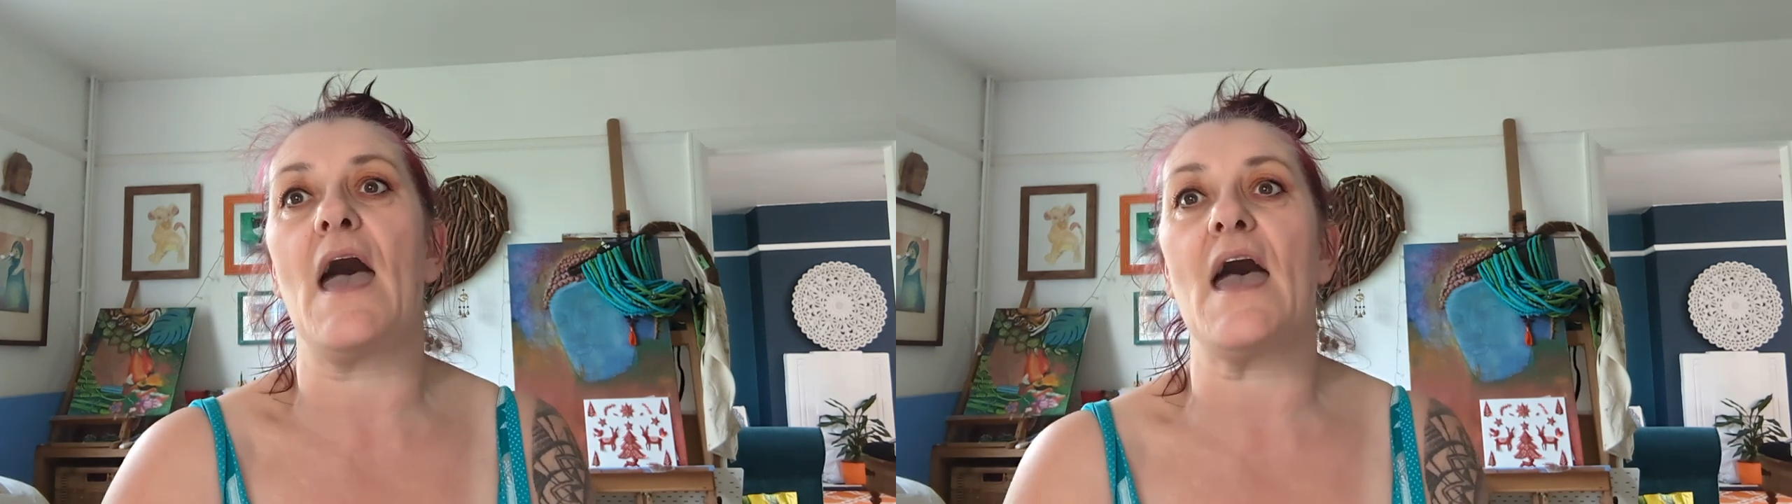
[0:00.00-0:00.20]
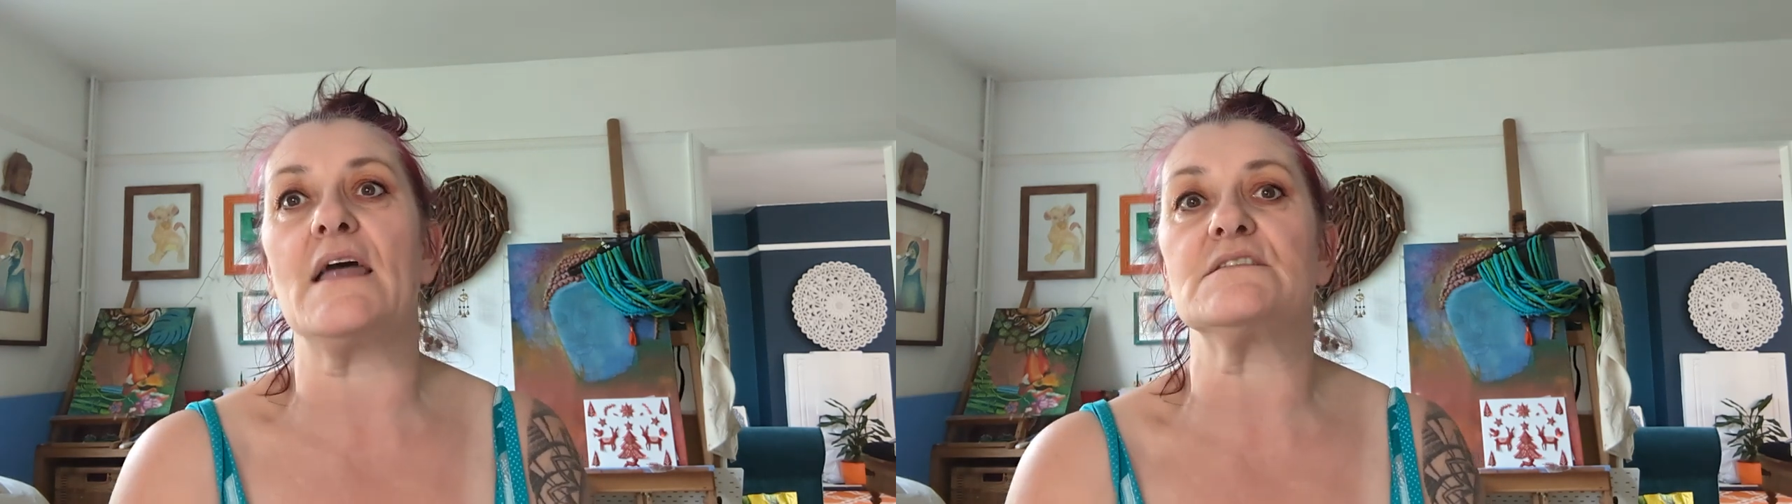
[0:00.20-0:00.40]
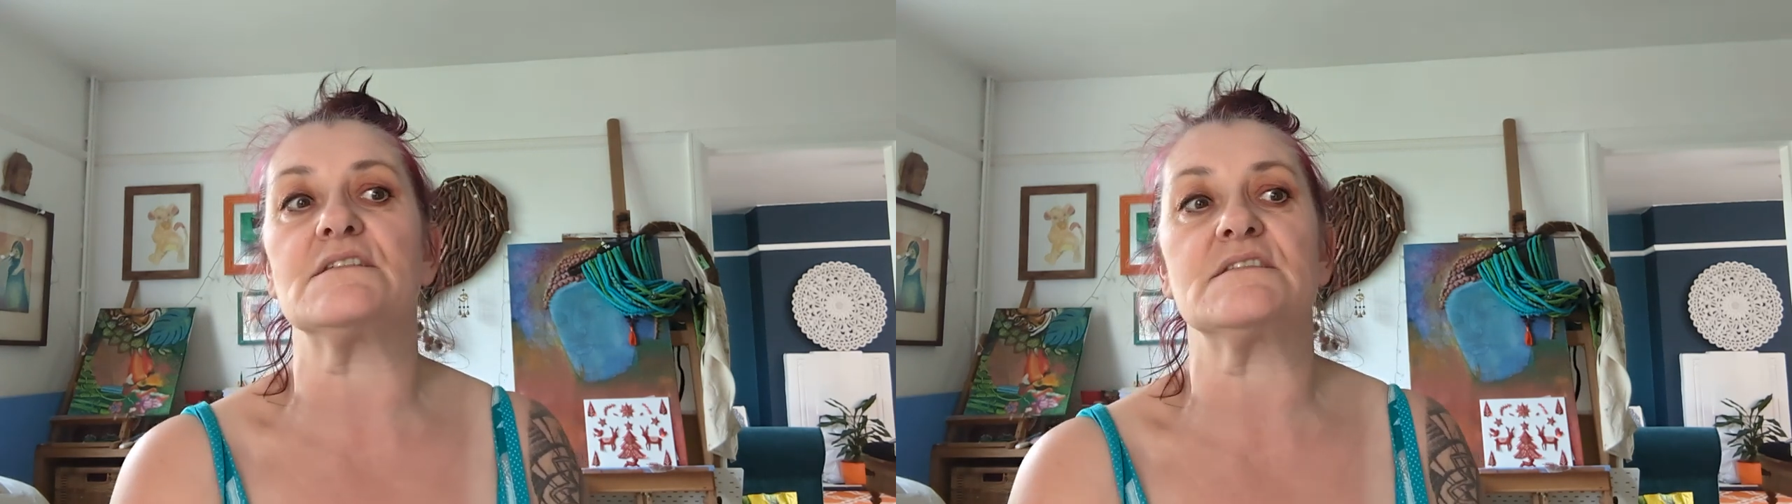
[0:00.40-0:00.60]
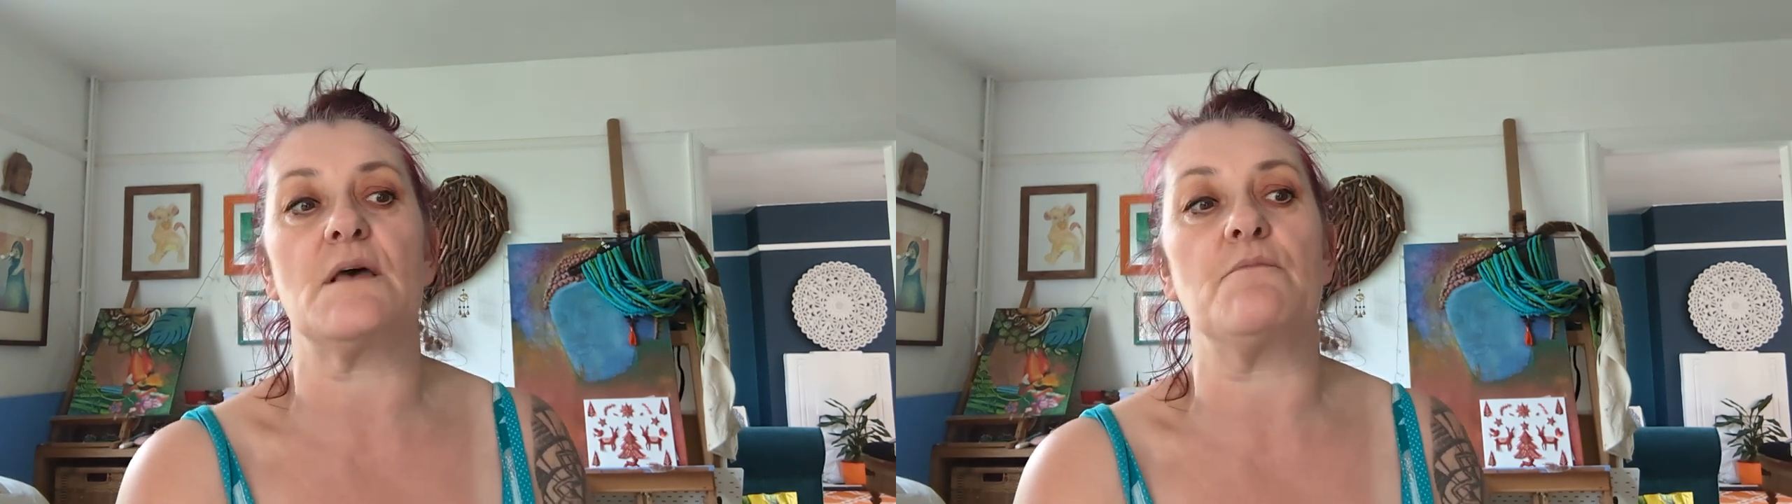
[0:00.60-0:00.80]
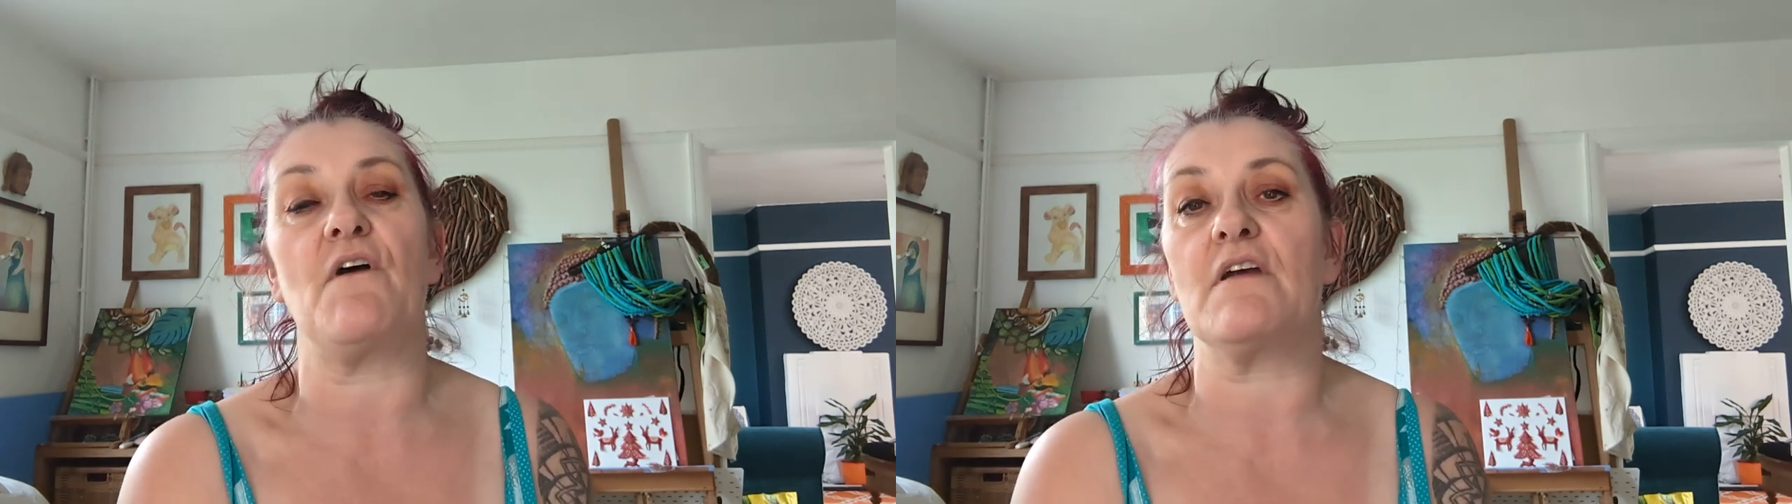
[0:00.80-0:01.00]
and
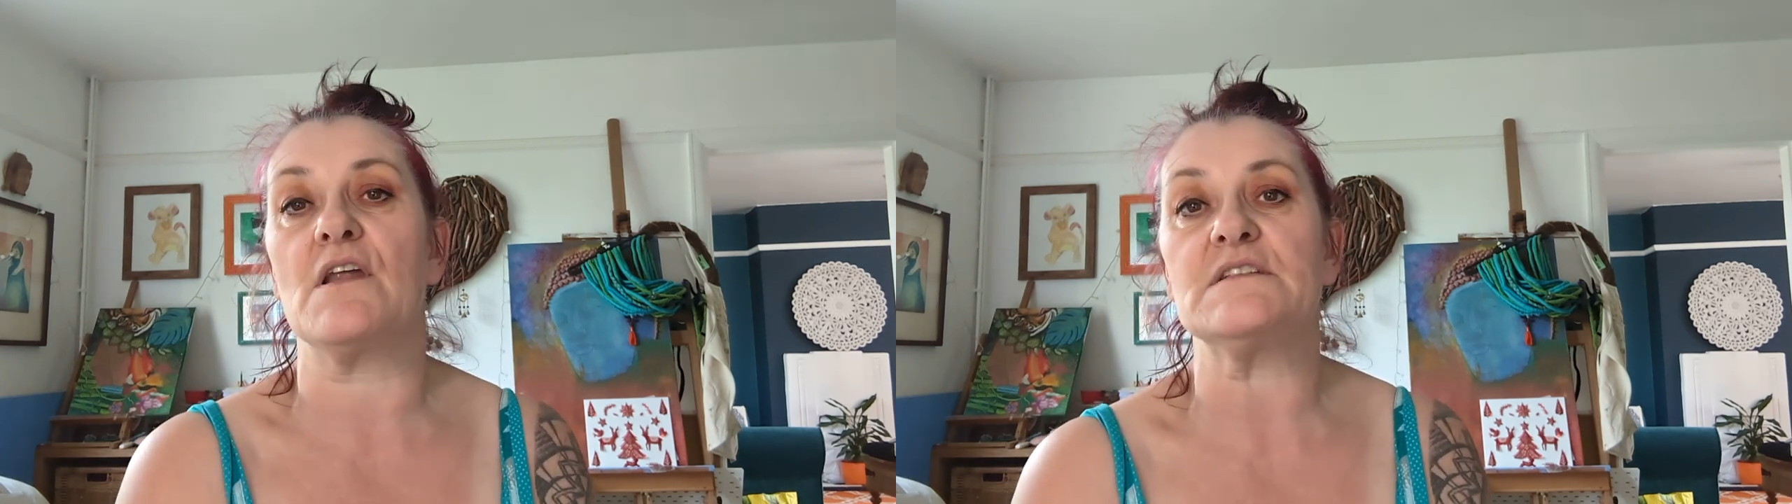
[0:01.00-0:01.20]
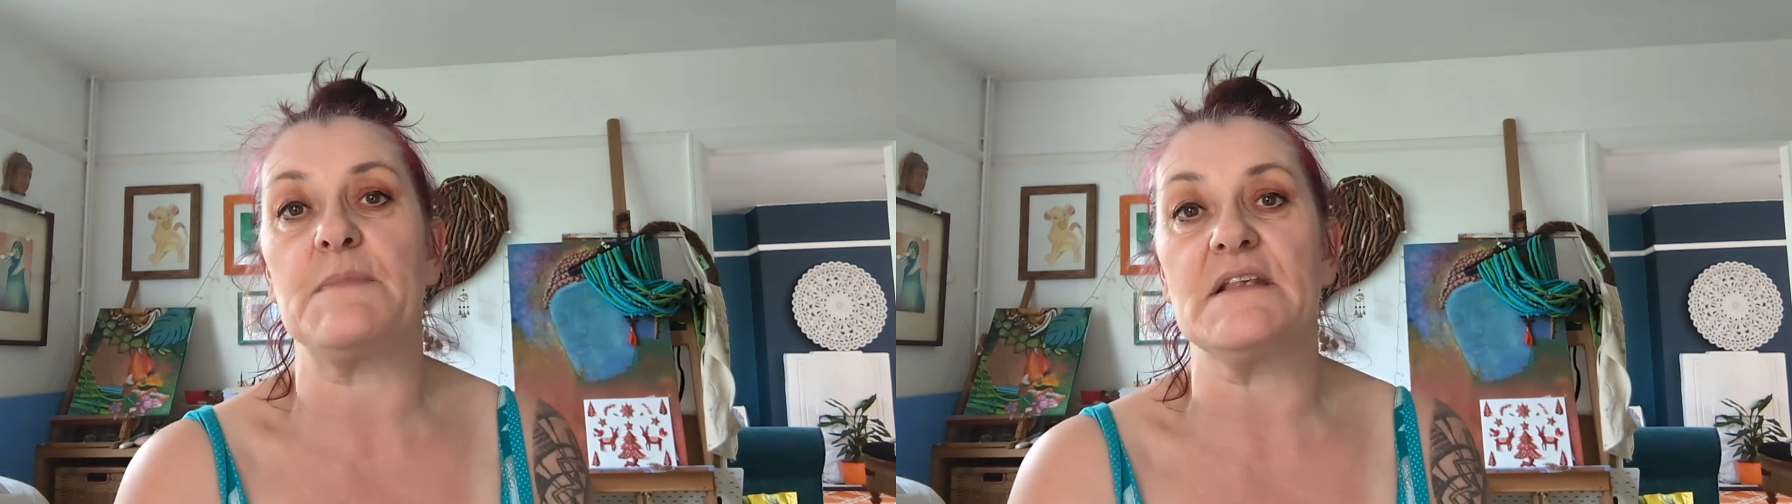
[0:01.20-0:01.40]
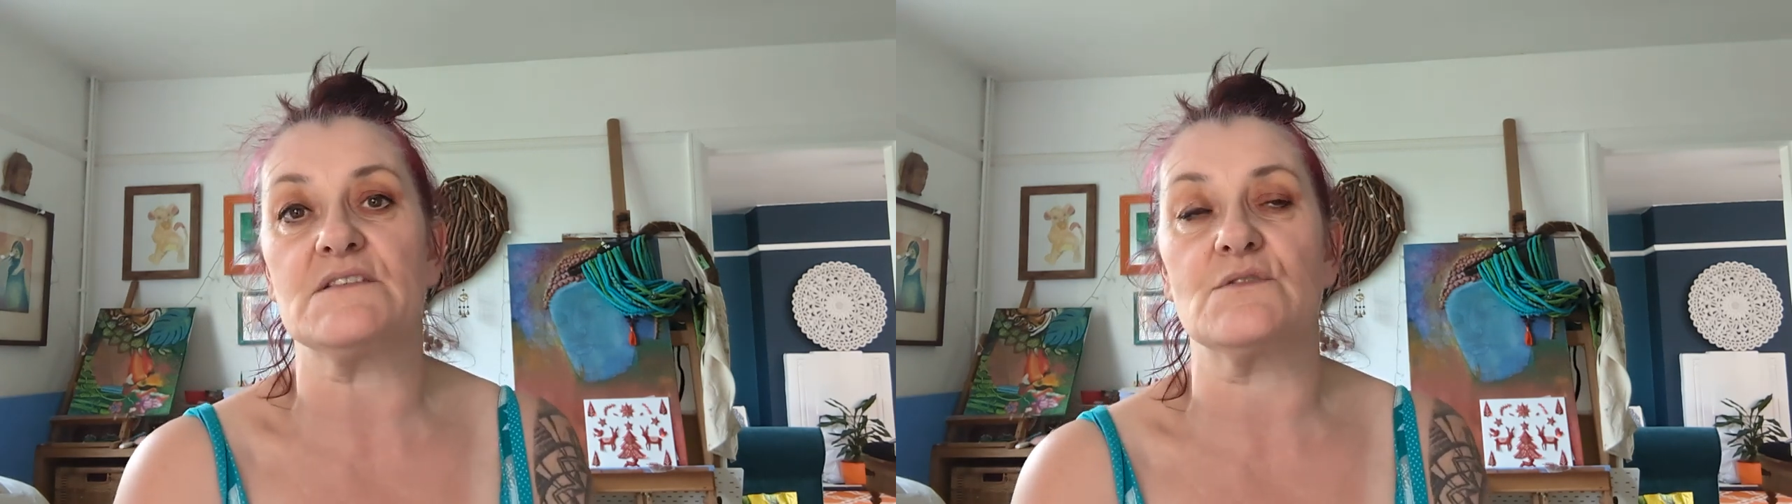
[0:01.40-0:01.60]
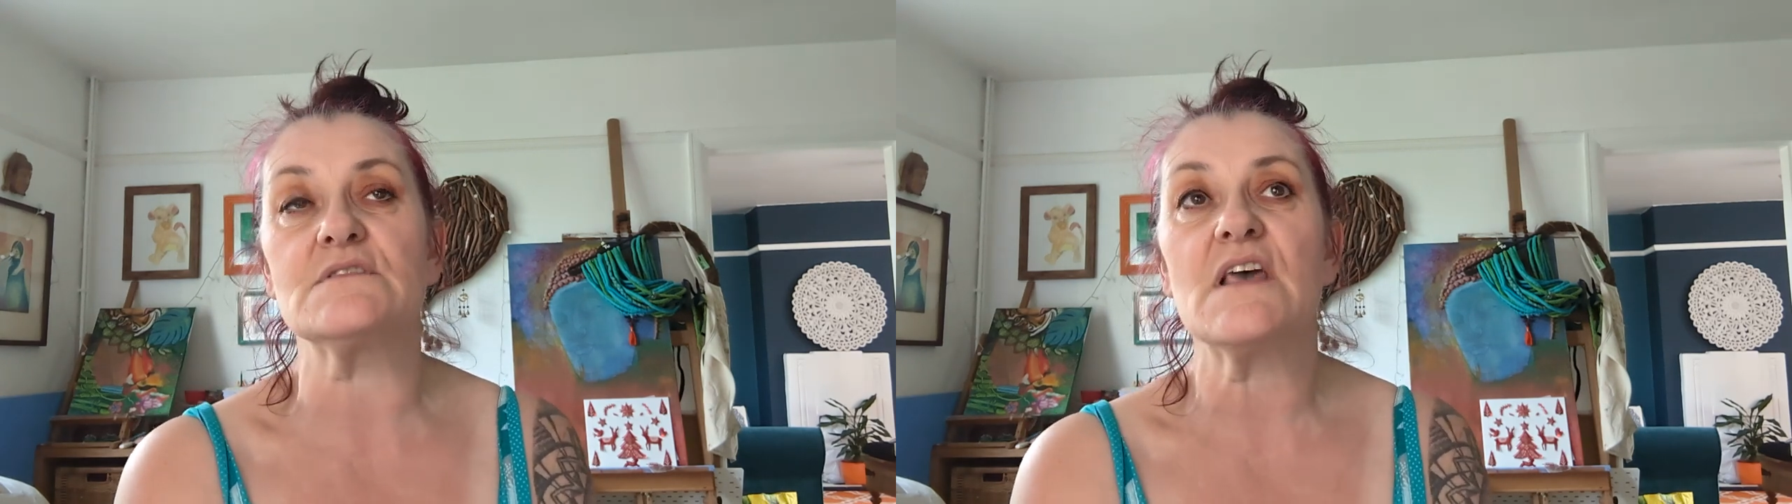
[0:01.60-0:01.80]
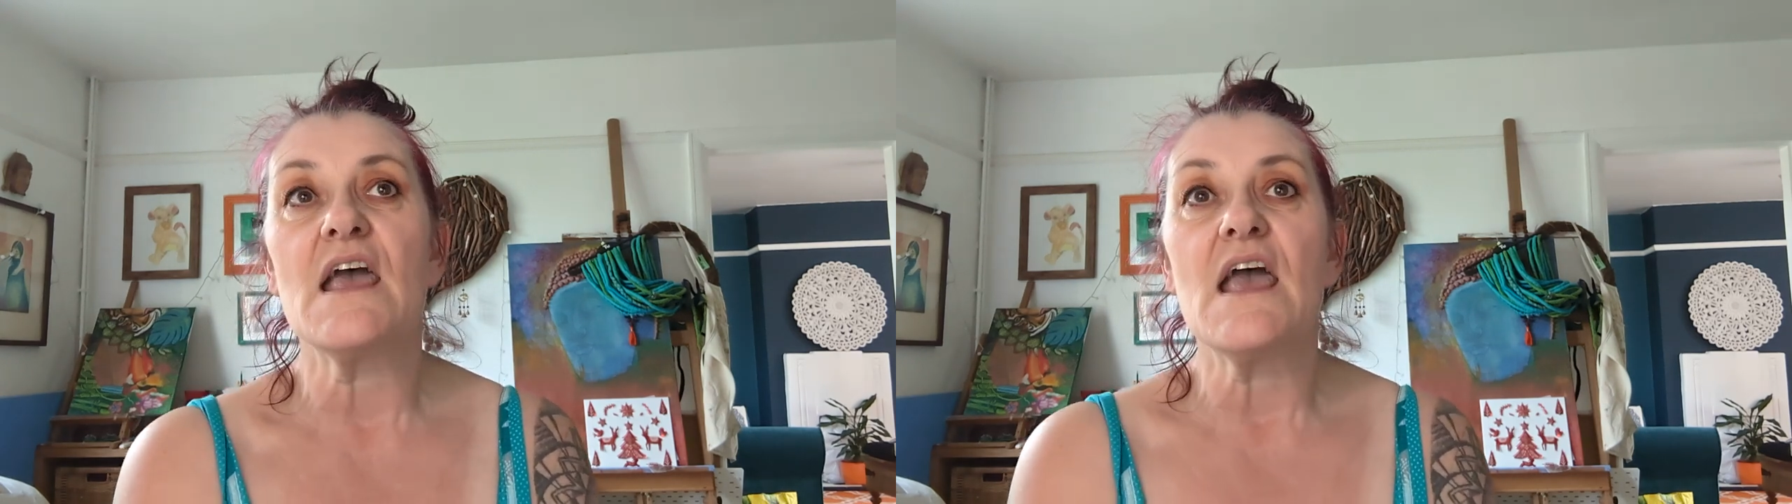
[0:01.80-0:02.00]
some very nice pencils,